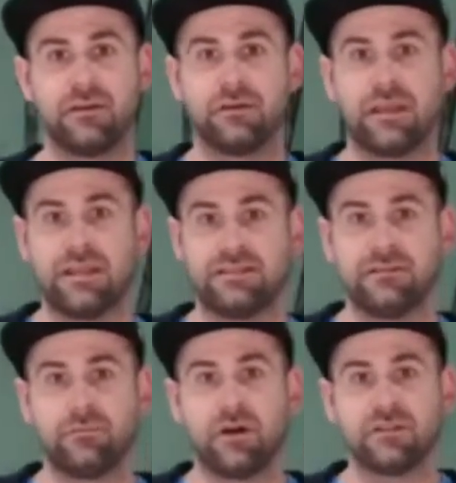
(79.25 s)

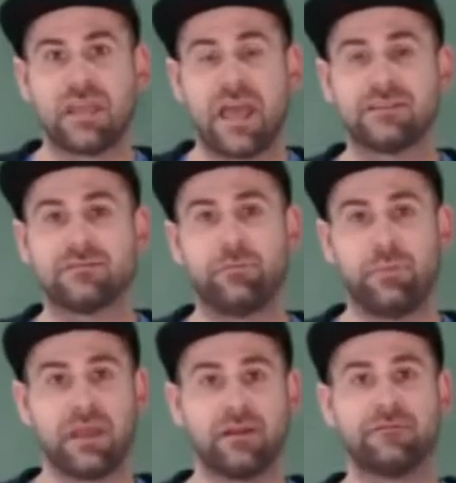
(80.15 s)
18 months has
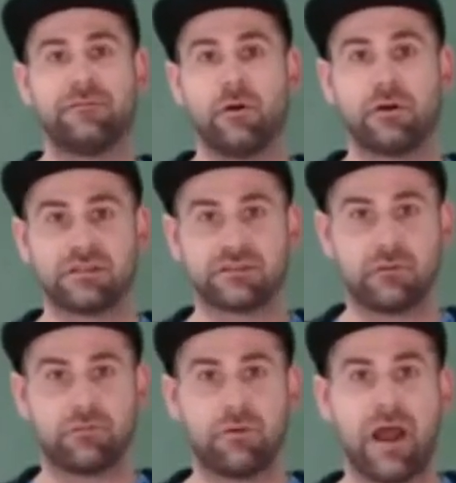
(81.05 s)
been focused
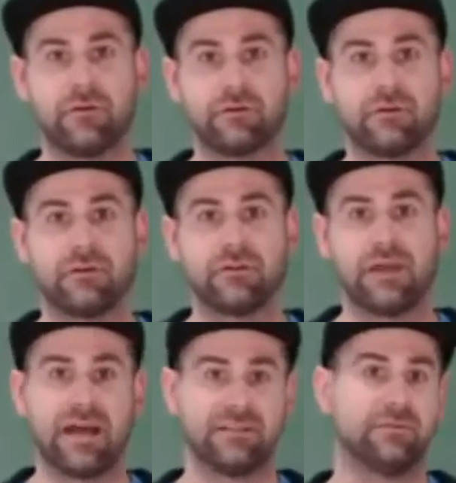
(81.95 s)
around the
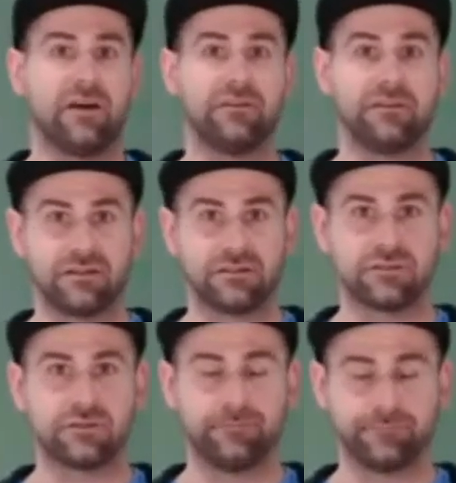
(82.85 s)
hospitality
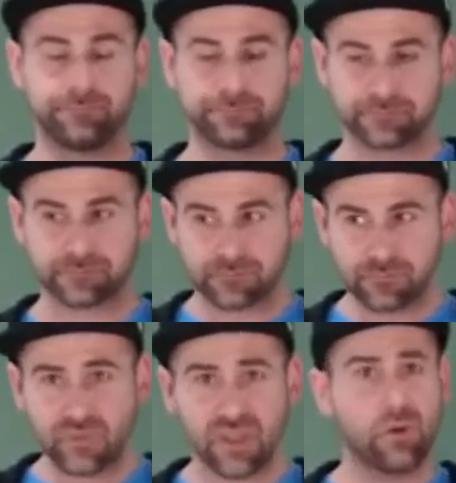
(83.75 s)
industry.
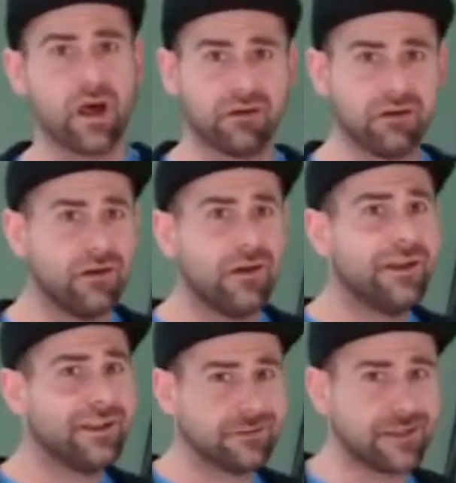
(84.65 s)
Well,
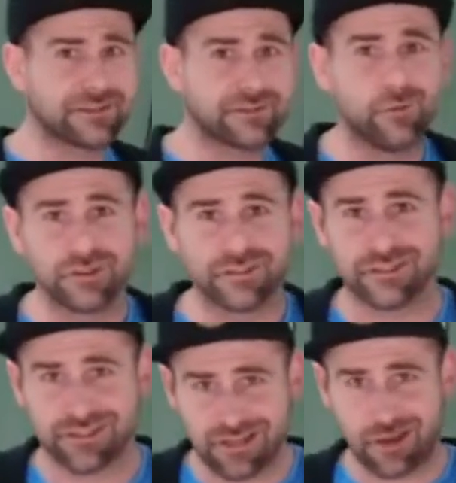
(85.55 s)
in the last 2 months, you
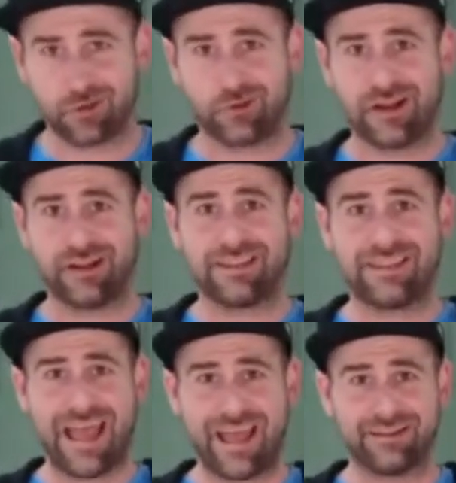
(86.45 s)
can see how great
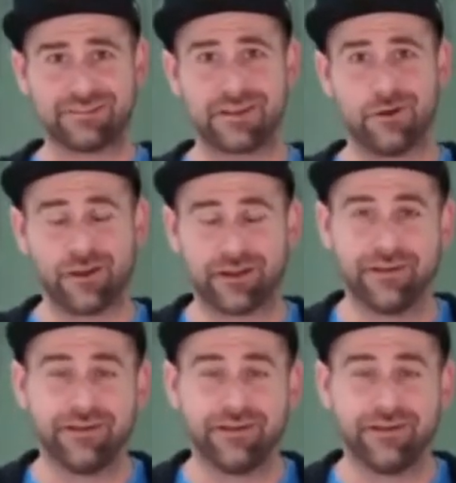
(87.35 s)
that is going,